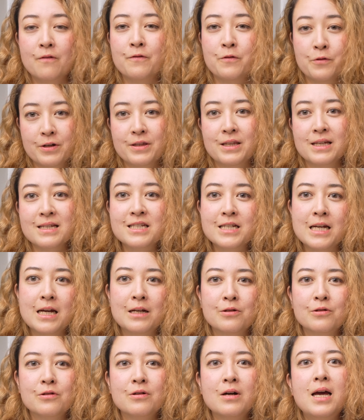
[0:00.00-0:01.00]
for this
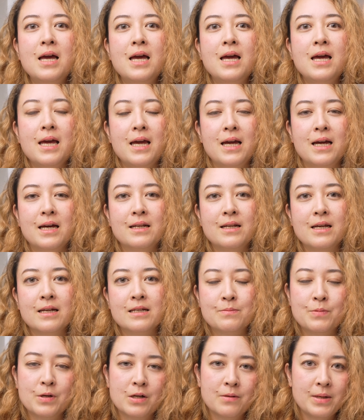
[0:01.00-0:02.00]
channel and
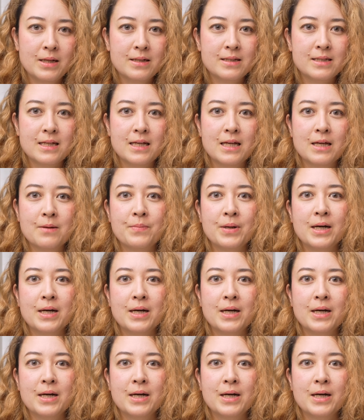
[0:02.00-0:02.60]
experimenting